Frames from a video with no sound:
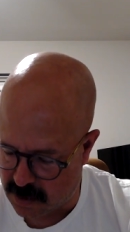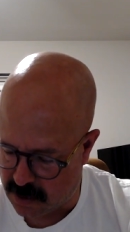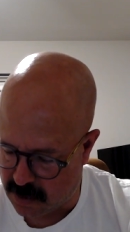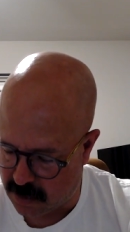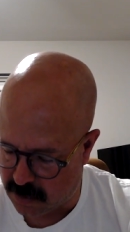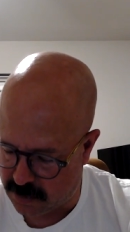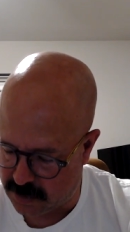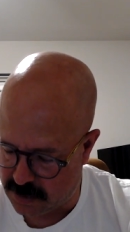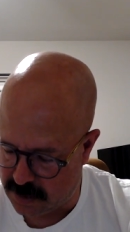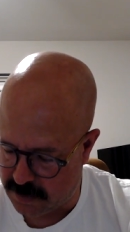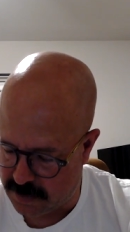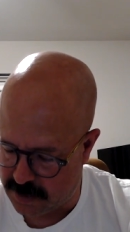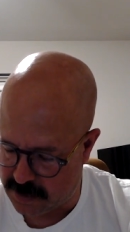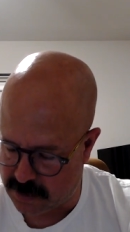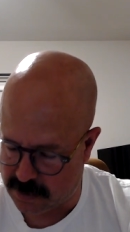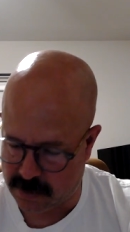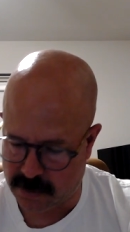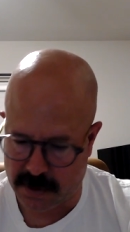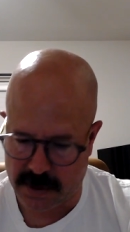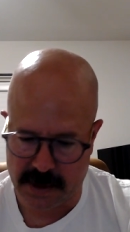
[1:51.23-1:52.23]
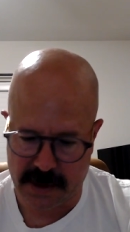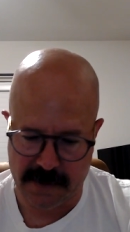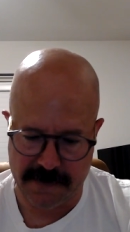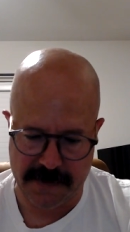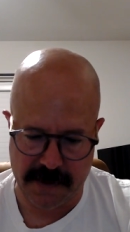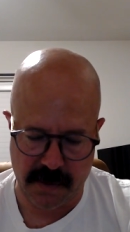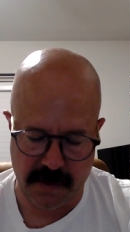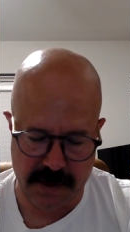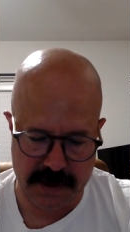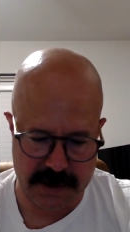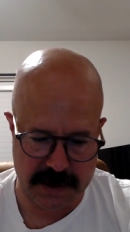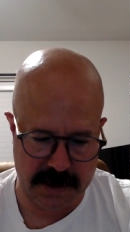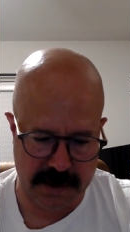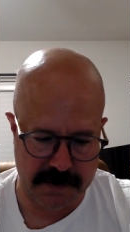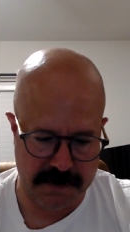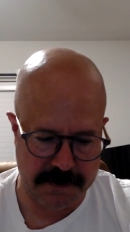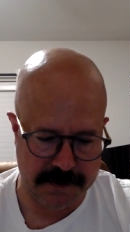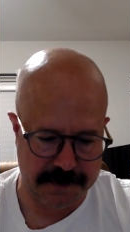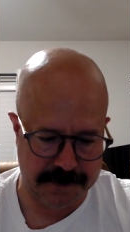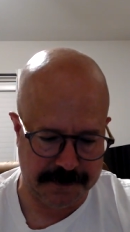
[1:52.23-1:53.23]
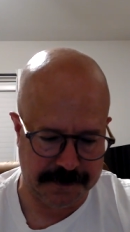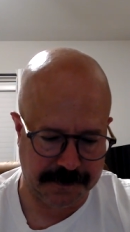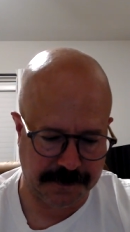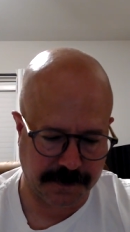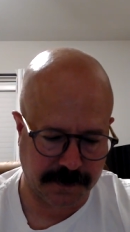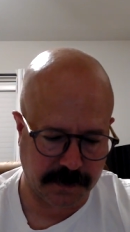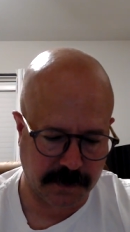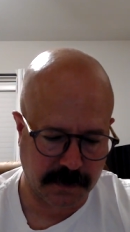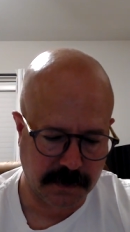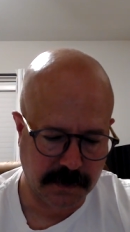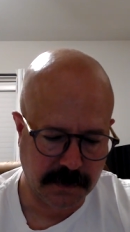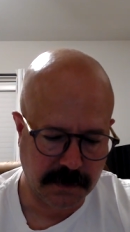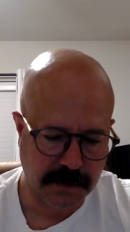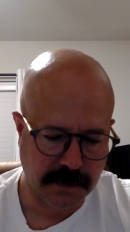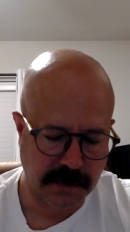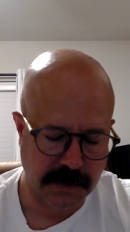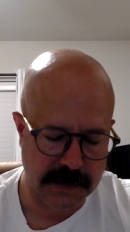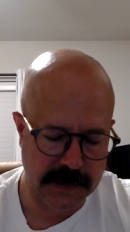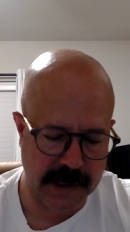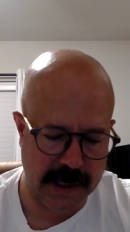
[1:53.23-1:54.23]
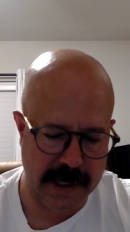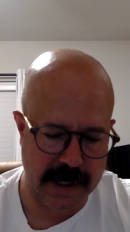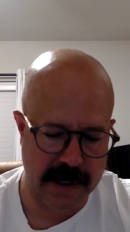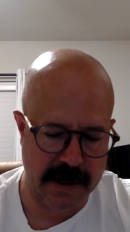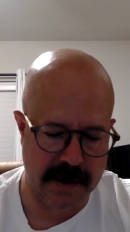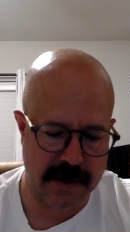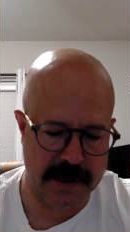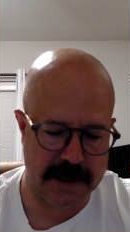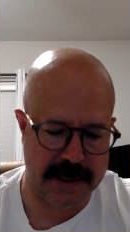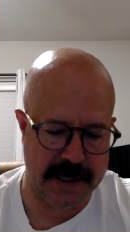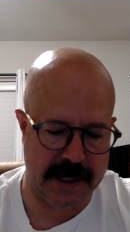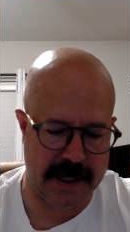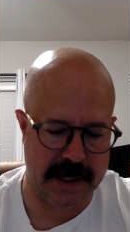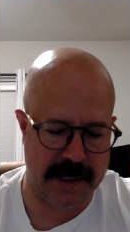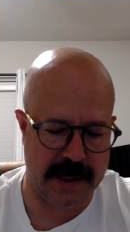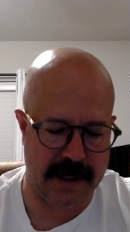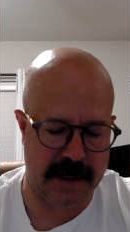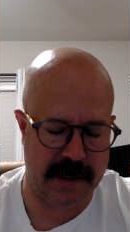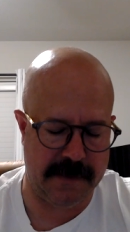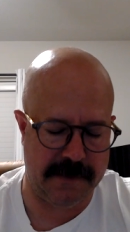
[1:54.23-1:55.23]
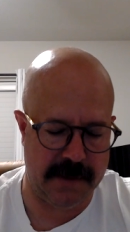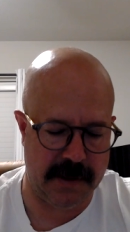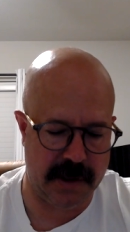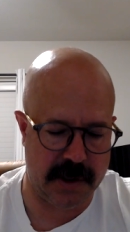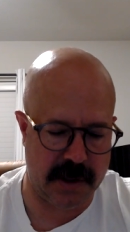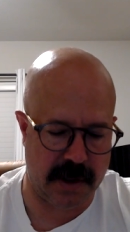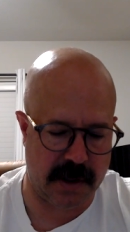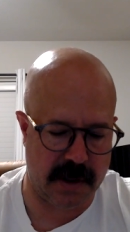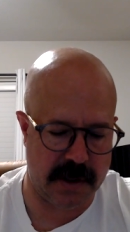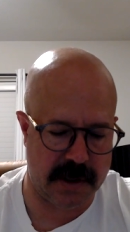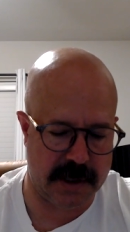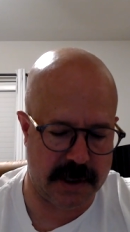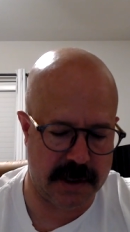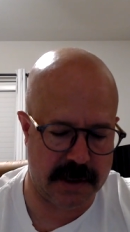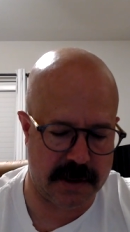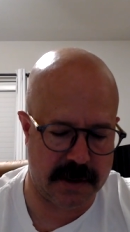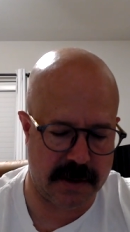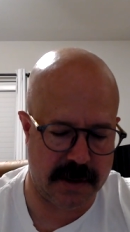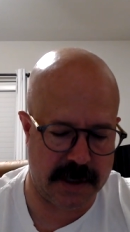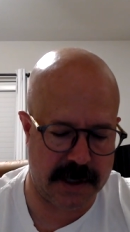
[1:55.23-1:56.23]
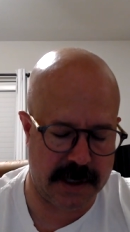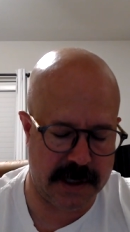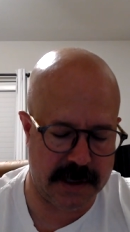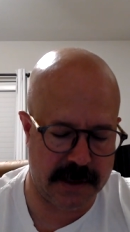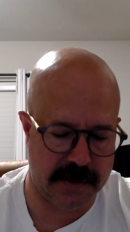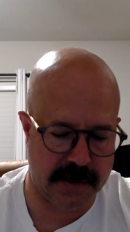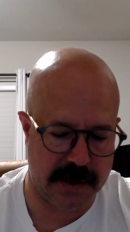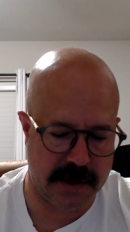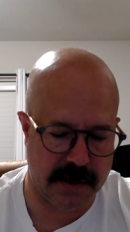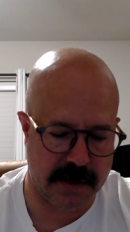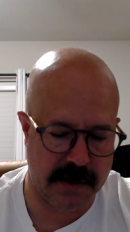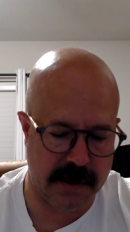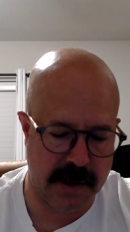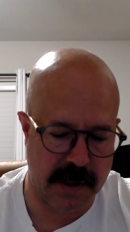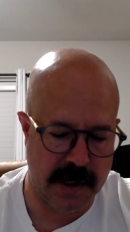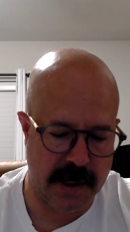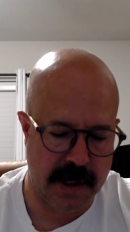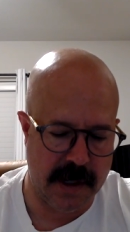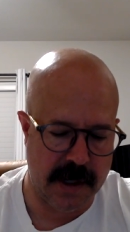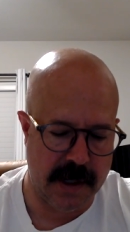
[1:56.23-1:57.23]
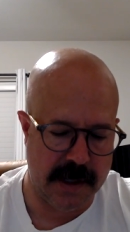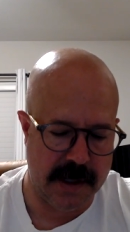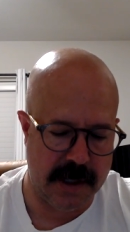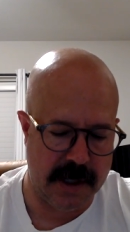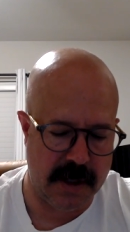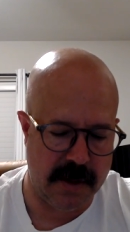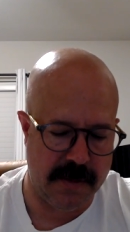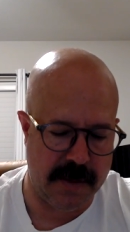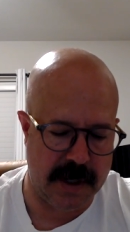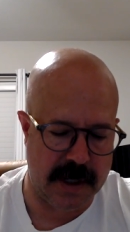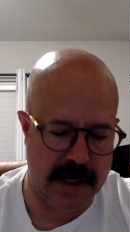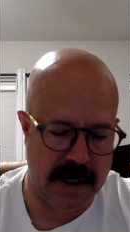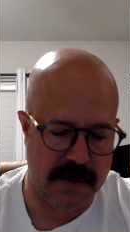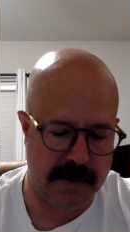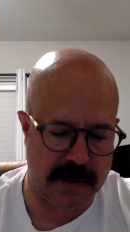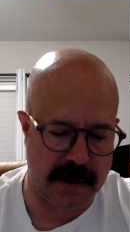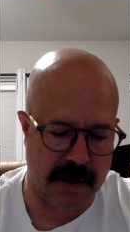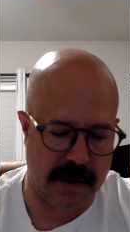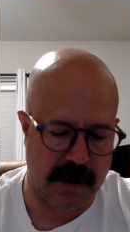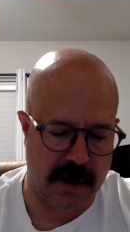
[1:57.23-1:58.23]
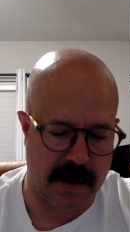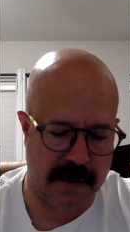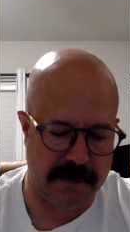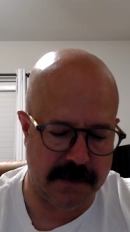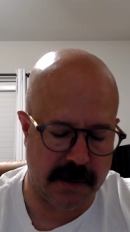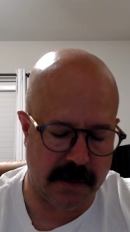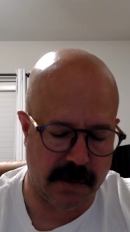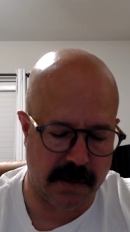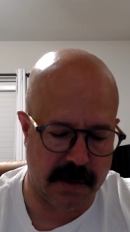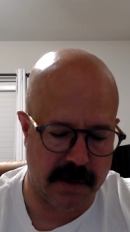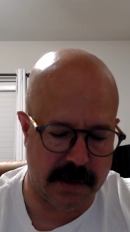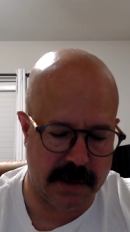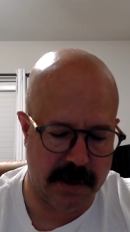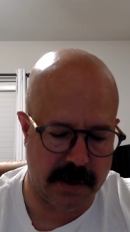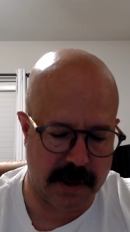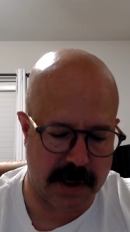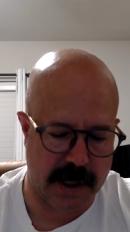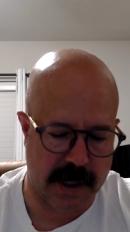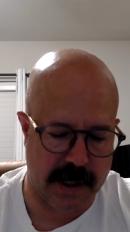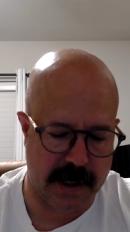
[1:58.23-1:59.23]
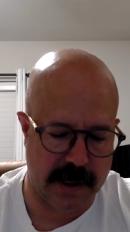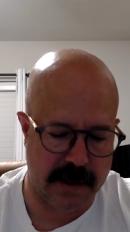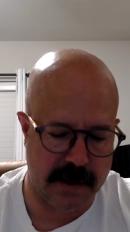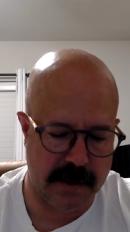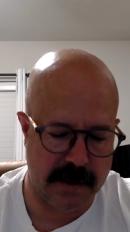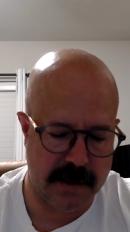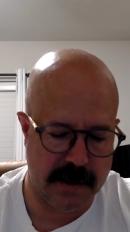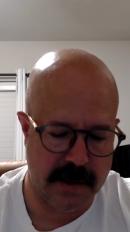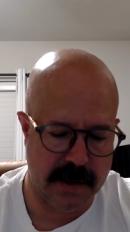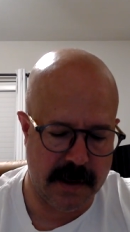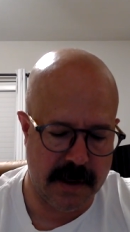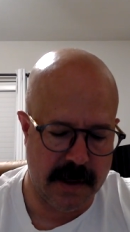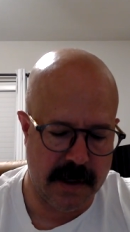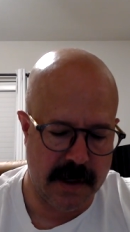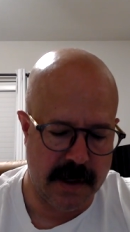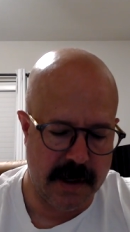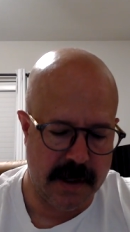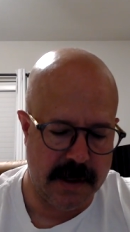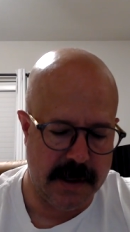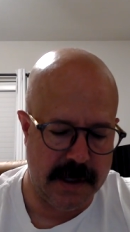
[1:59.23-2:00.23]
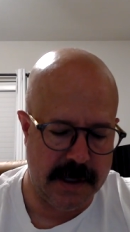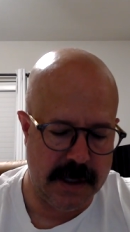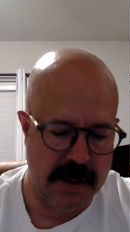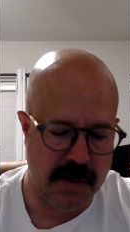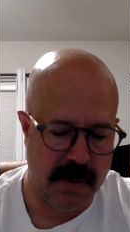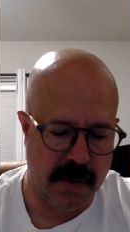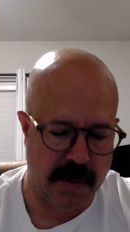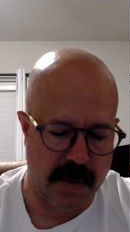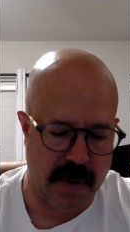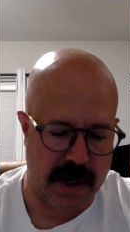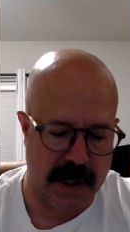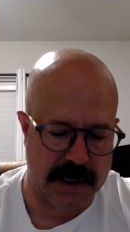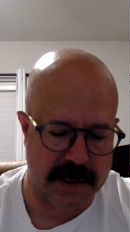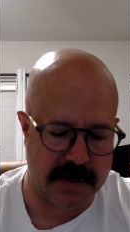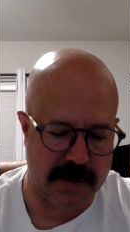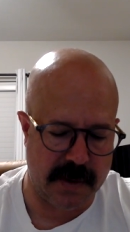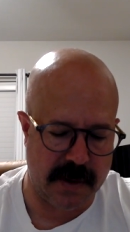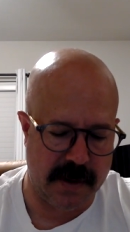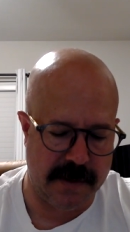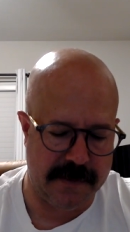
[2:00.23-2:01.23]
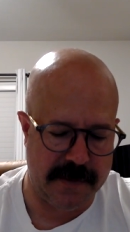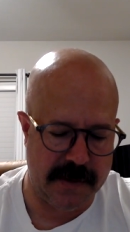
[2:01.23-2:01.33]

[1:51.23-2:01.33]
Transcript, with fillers: Only may the Lord give you wisdom in understanding and give you charge concerning Israel, that you may keep the law of the Lord your God. Then you will prosper if